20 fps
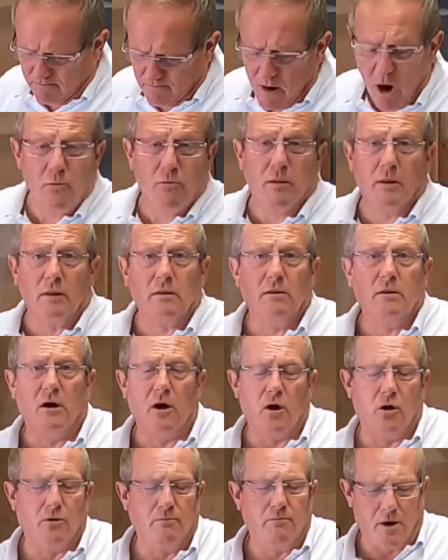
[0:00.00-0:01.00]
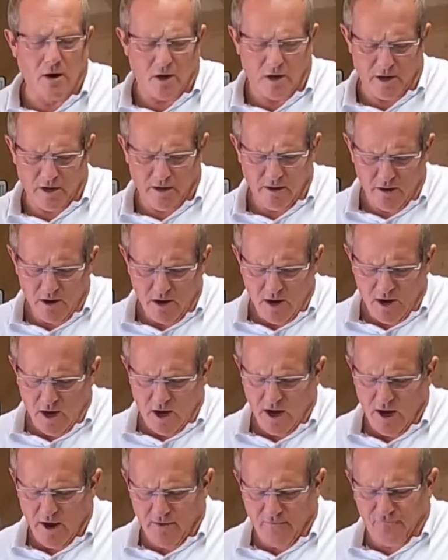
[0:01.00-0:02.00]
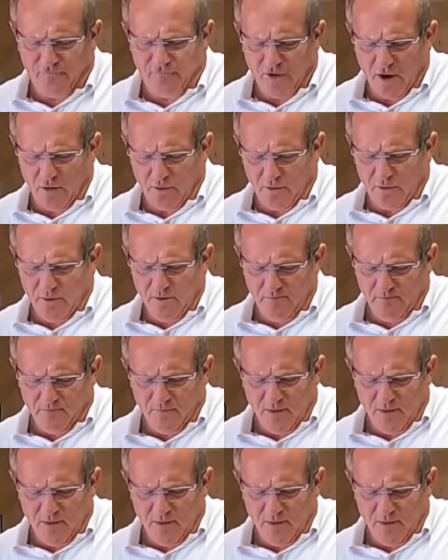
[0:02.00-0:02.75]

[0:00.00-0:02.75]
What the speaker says: mobile on my phone,